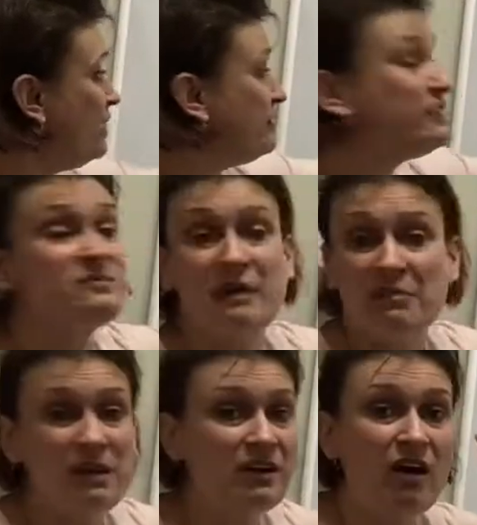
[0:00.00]
This
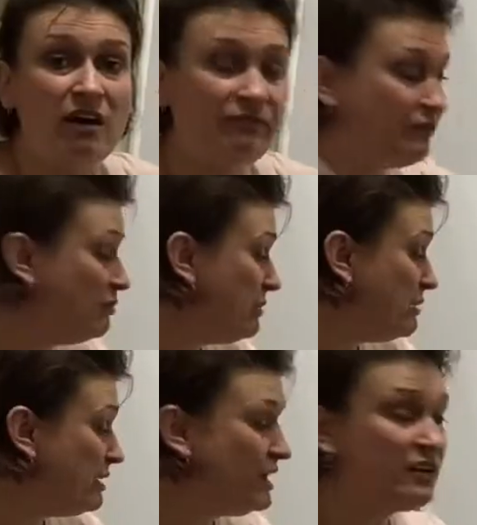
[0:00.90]
may be enough.
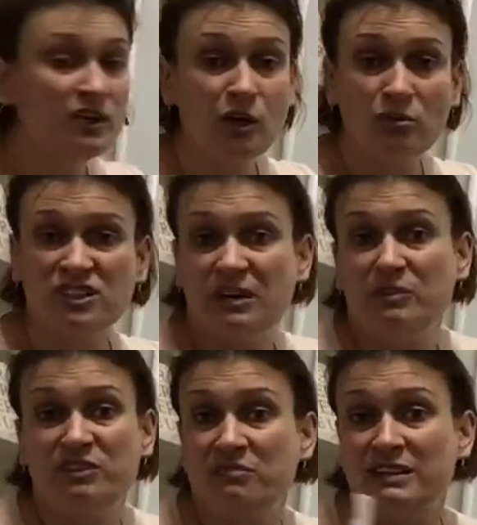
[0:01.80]
Maybe in the long term
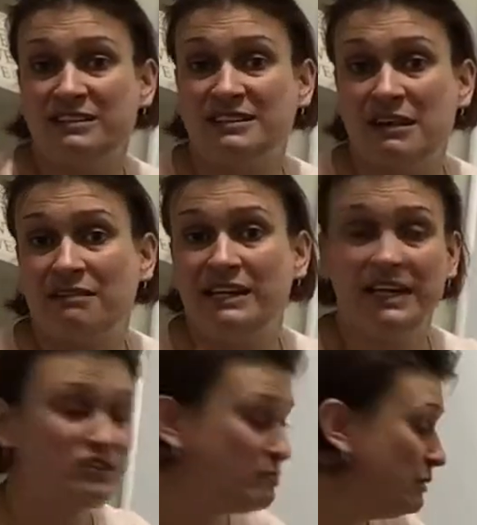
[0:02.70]
you don't necessarily
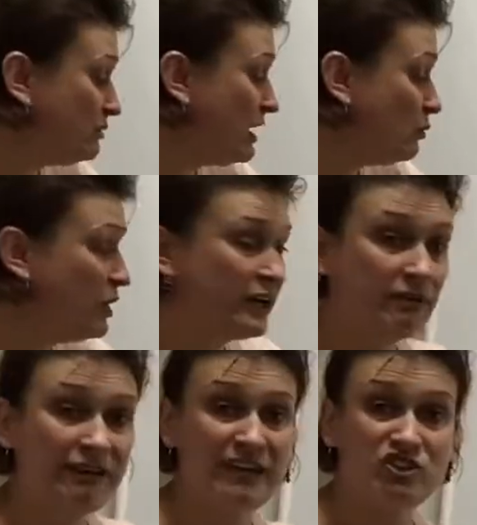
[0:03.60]
need to build that
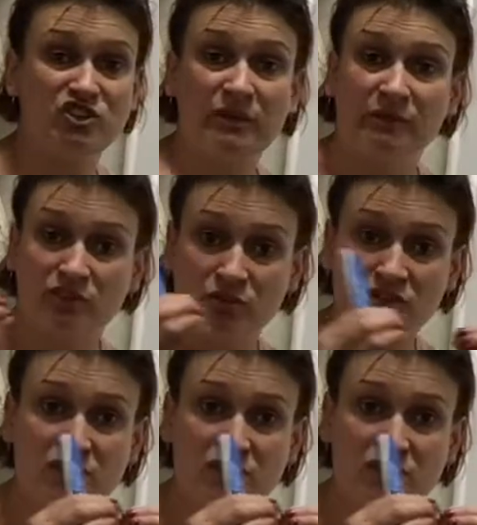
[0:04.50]
working relationship because you're